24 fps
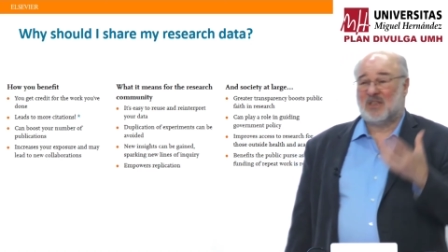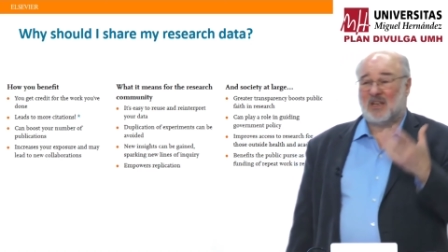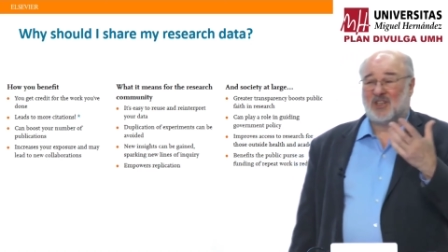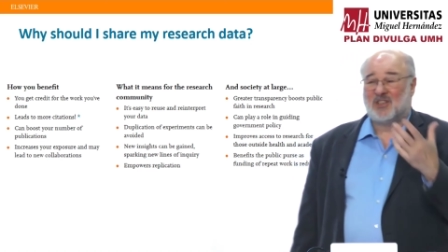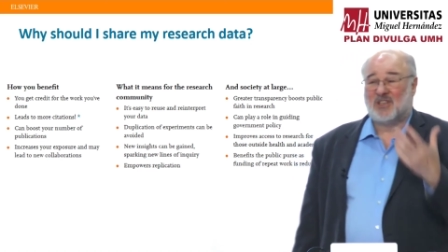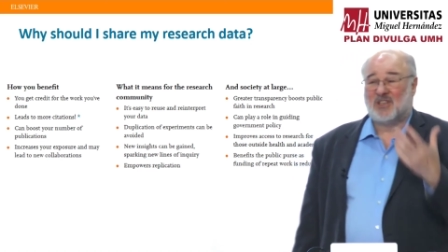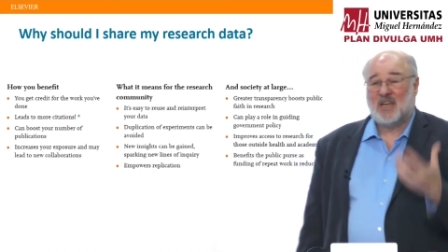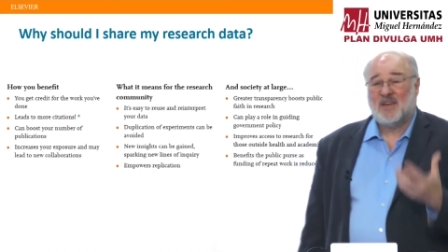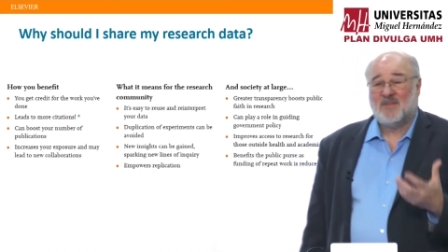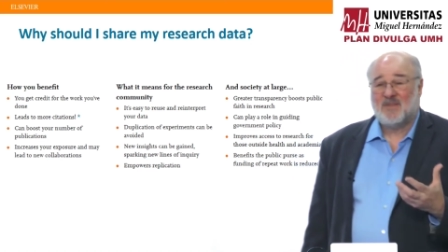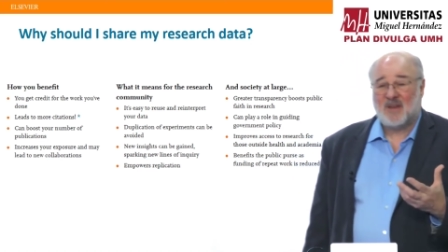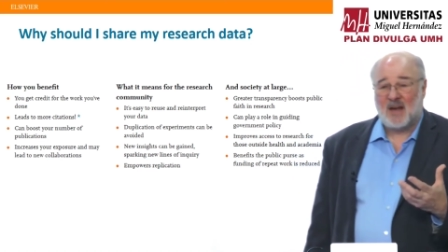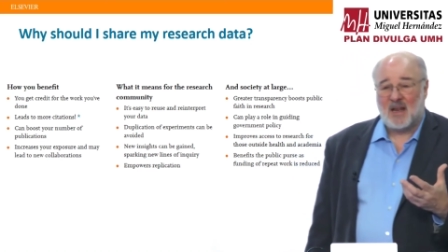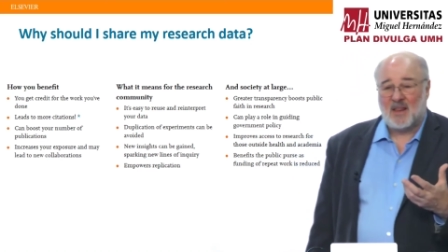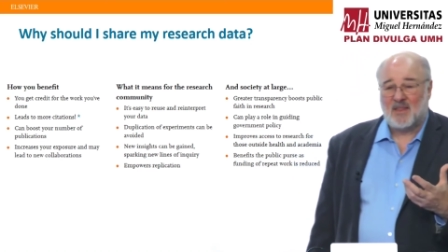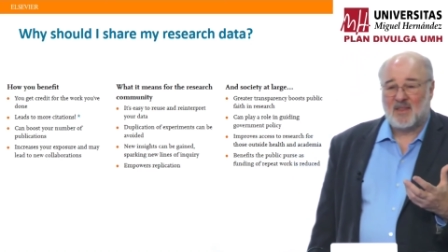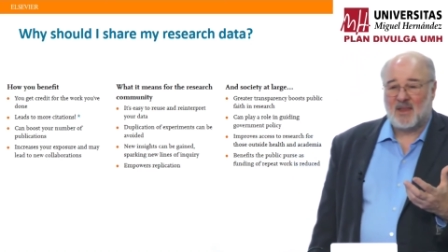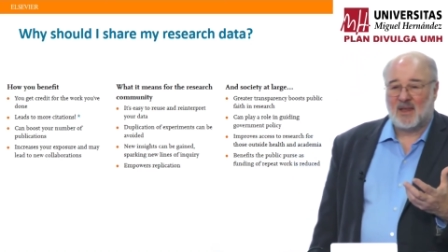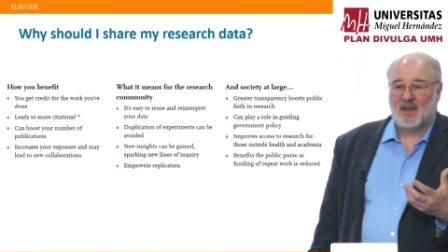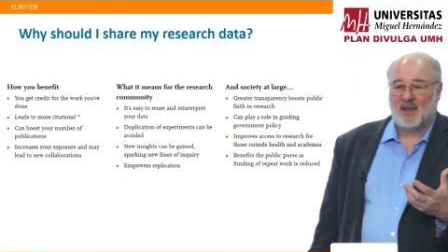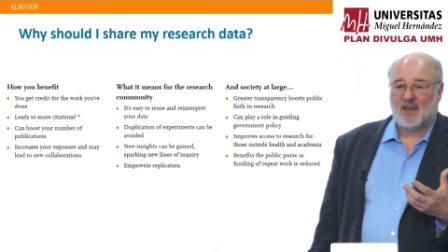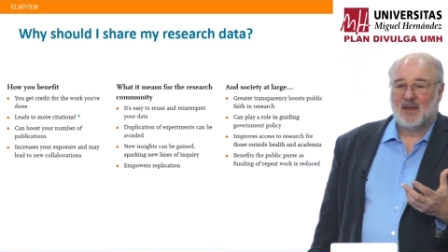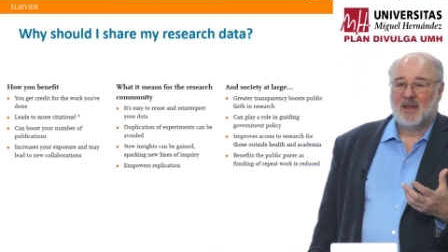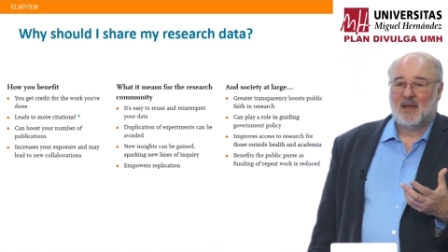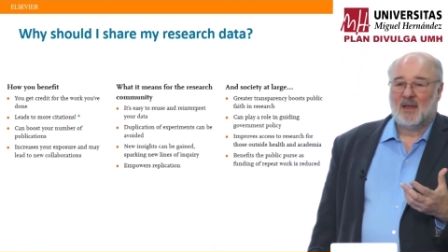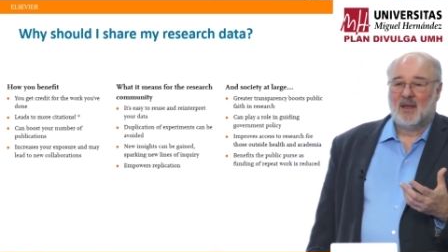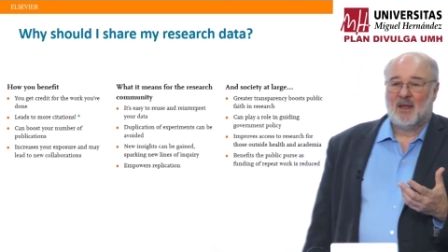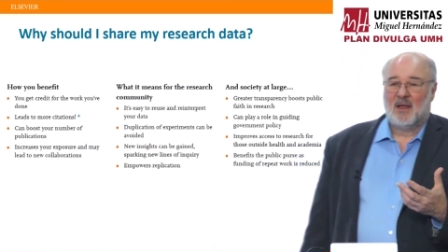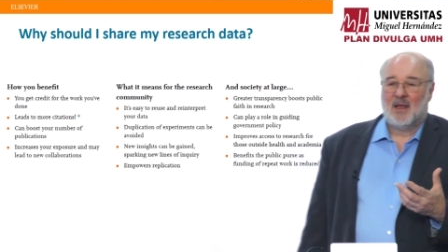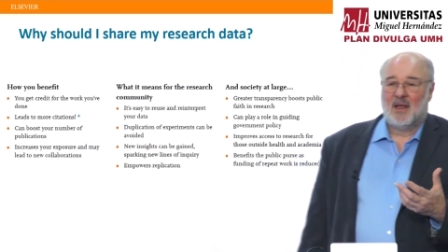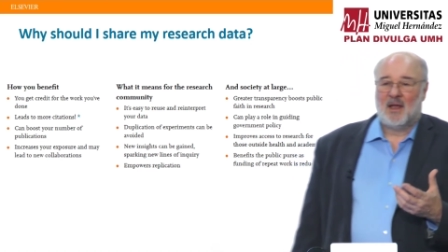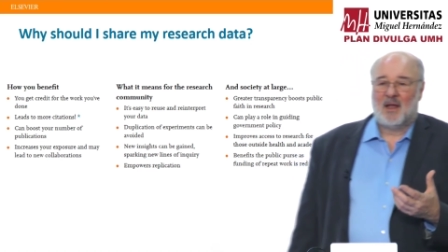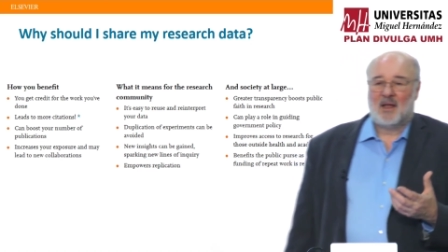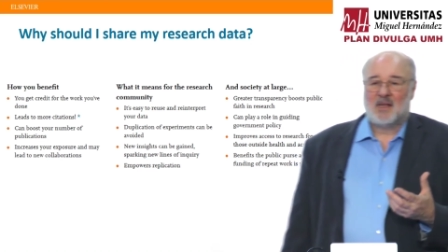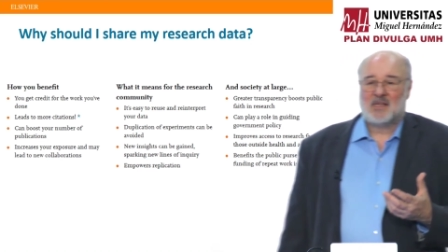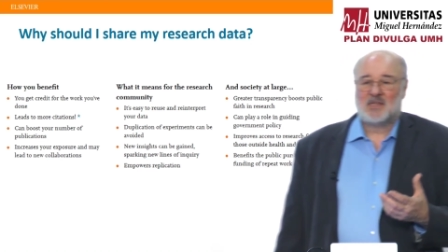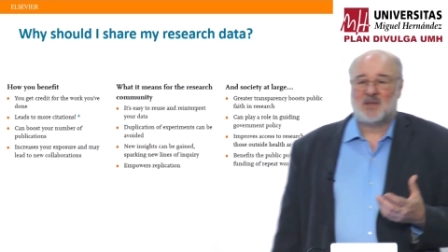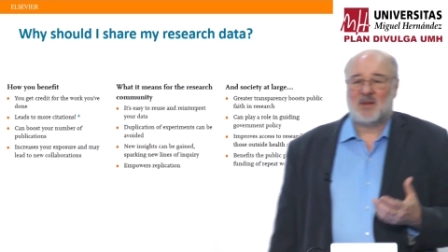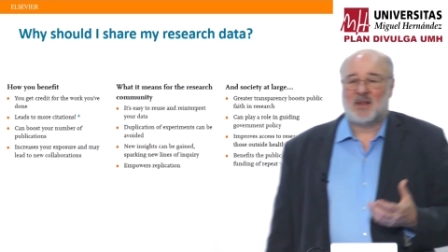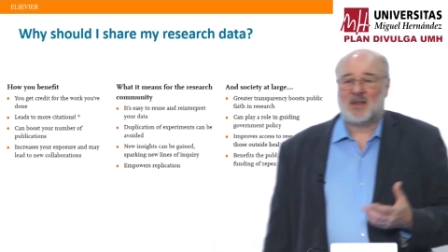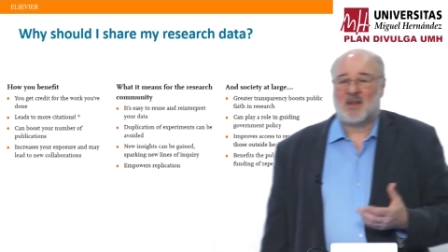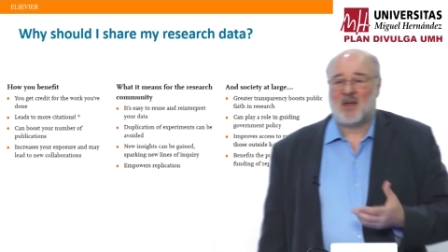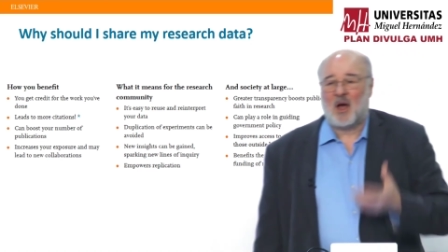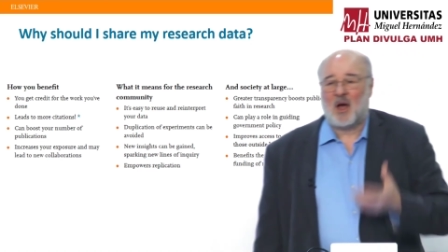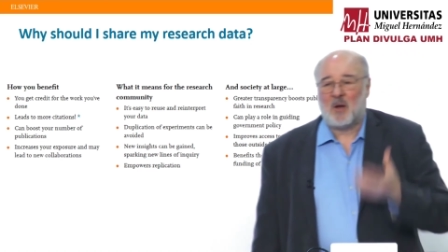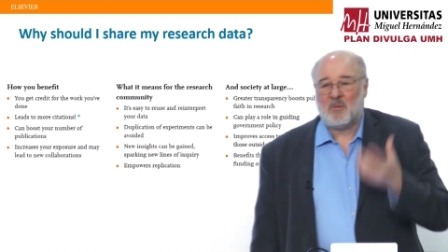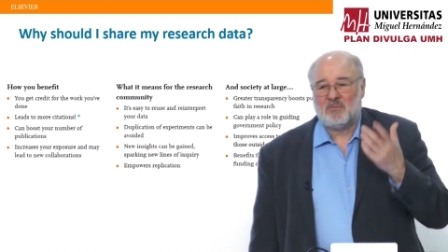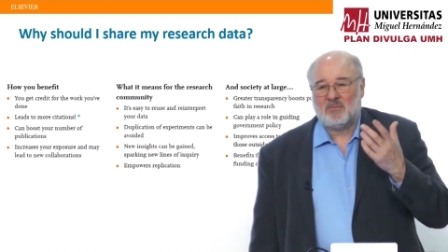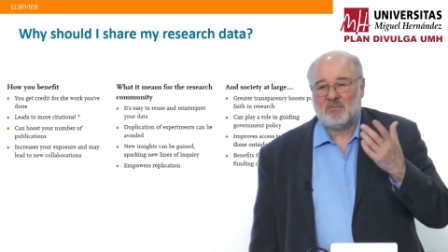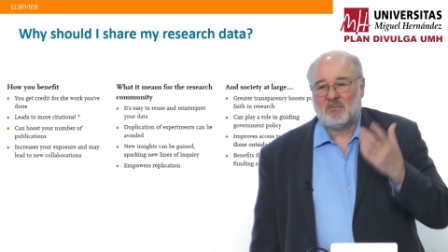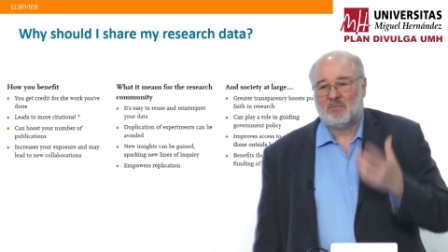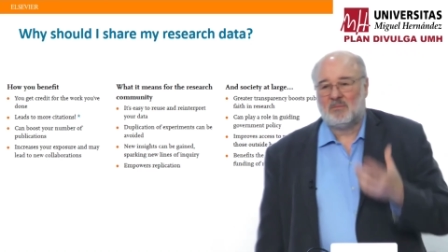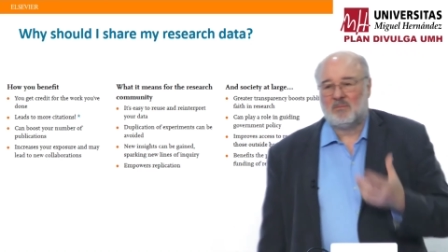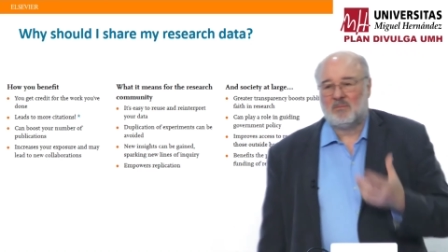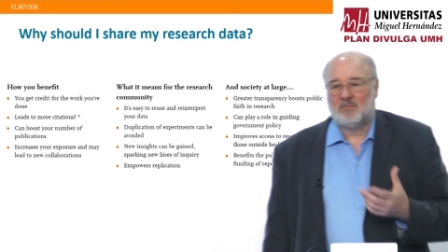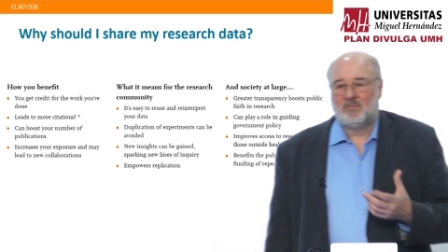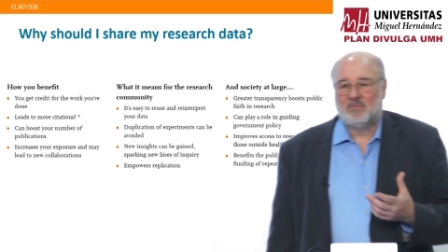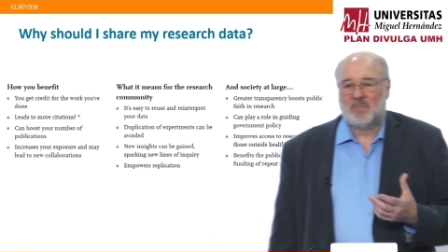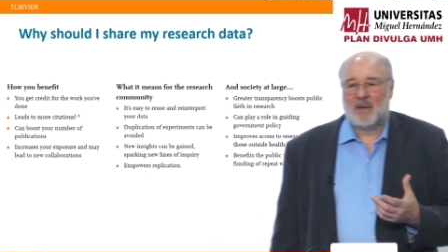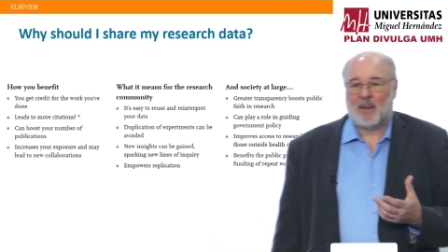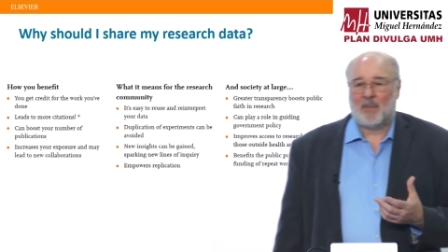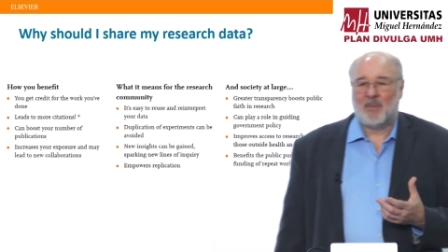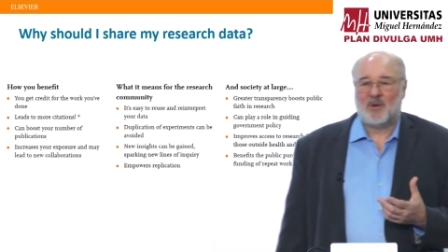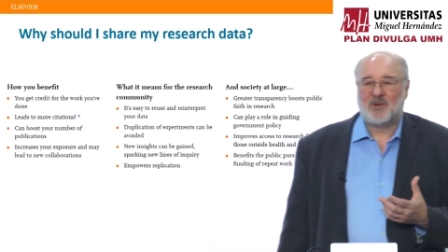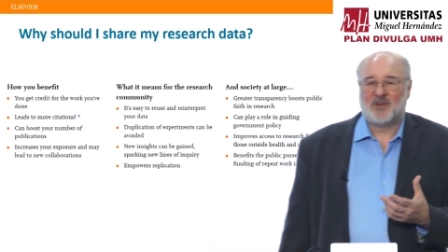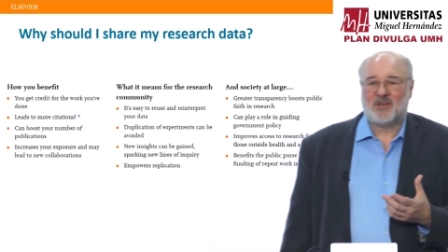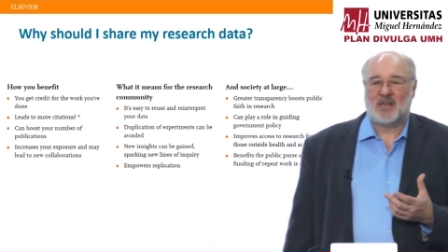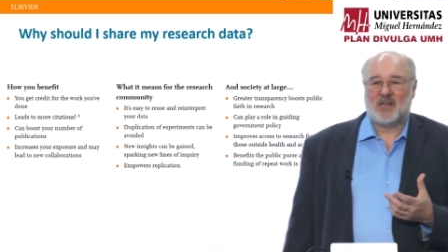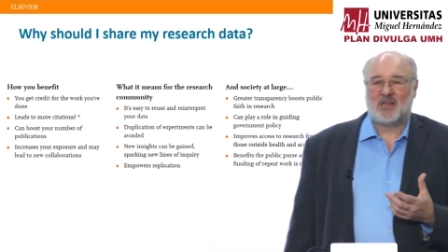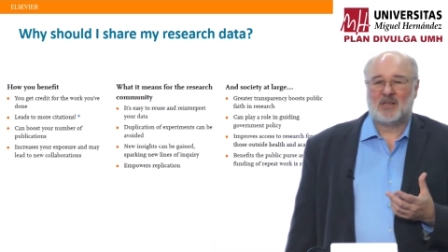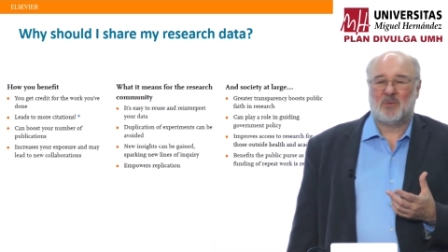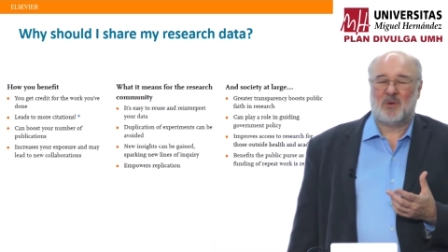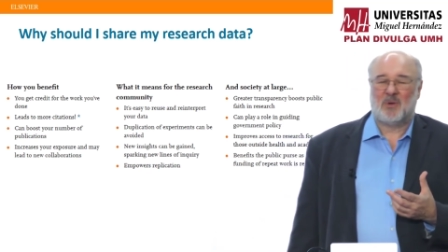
achieve anything, so they can't publish it.